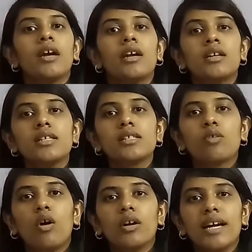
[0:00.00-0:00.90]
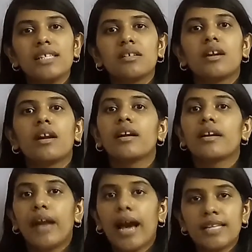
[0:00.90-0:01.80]
it is called as
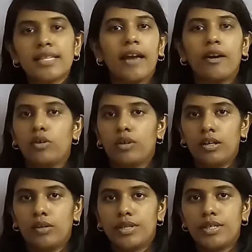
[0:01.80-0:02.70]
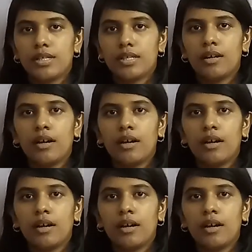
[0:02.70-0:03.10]
dizygotic twins,